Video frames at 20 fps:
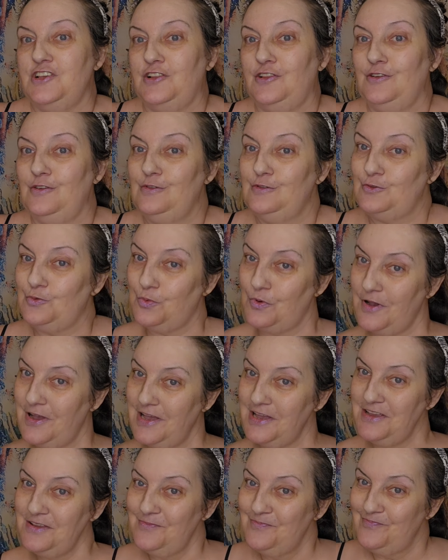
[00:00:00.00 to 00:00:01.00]
you lose
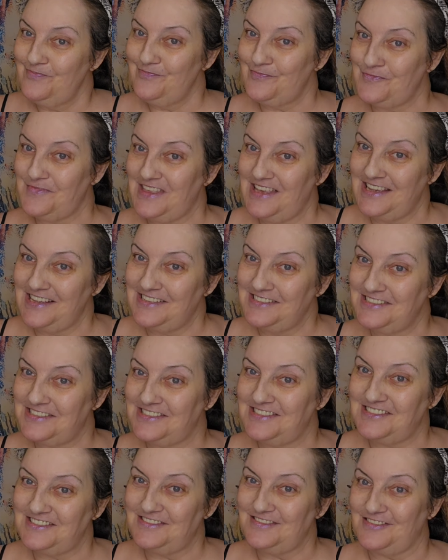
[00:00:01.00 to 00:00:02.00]
weight,
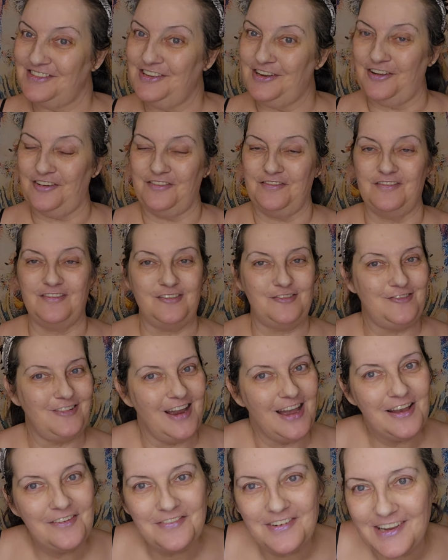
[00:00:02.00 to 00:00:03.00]
things, you know,
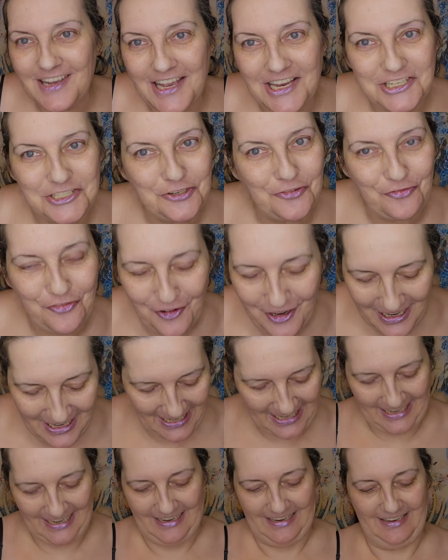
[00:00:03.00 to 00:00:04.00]
Gravity ain't your
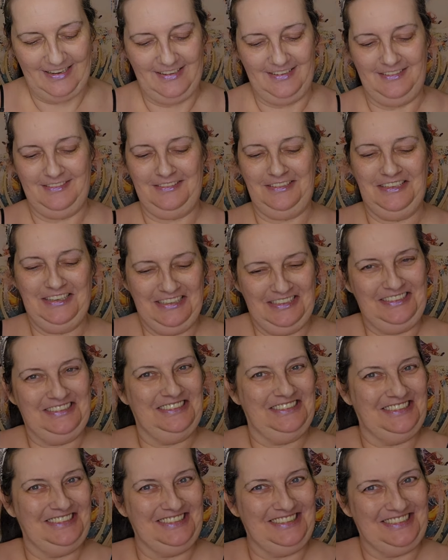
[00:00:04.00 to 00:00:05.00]
friend.
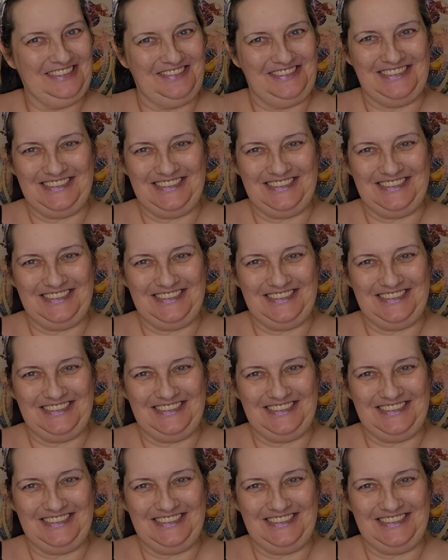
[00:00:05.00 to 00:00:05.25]
I'm